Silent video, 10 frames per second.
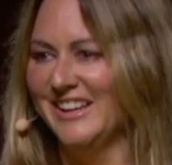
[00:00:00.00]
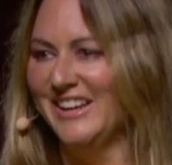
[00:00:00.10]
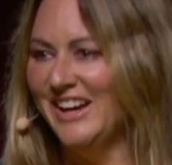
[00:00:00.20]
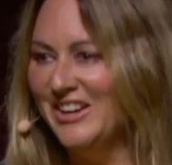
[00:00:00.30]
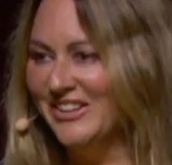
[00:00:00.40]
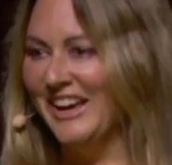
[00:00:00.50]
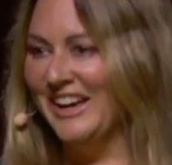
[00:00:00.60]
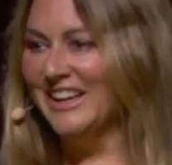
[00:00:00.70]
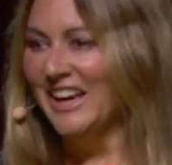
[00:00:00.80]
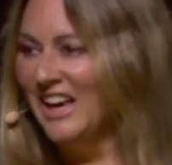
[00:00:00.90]
And you're like,
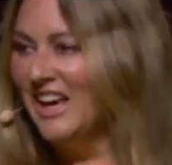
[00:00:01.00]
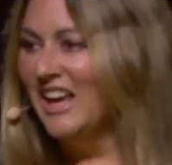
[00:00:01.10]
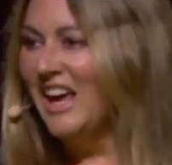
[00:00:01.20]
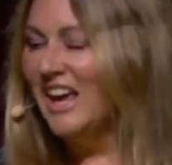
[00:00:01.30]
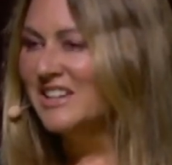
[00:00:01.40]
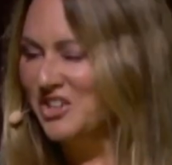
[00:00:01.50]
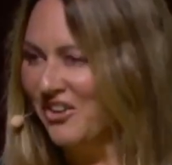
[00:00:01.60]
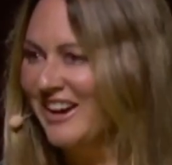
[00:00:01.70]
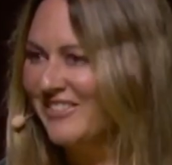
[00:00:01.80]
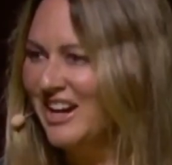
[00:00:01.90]
yeah, it's
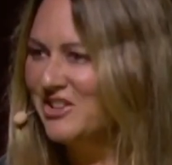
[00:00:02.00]
great, right?